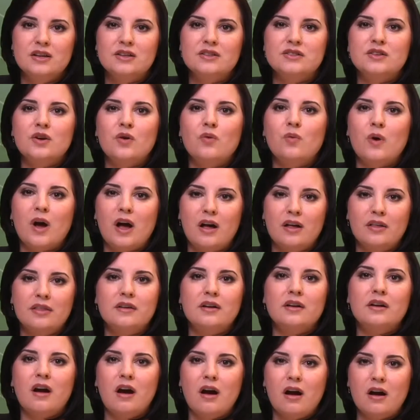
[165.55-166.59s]
So while
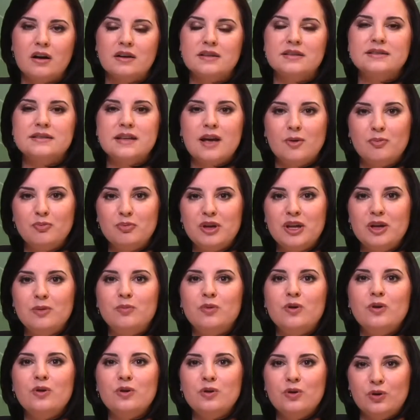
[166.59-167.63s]
there are some
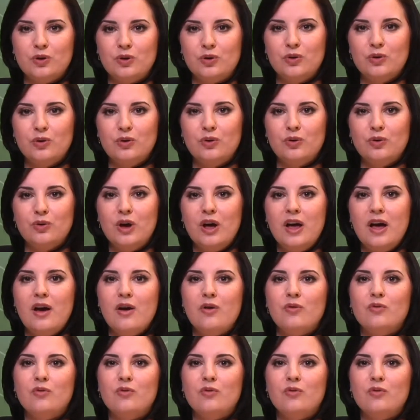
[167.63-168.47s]
people who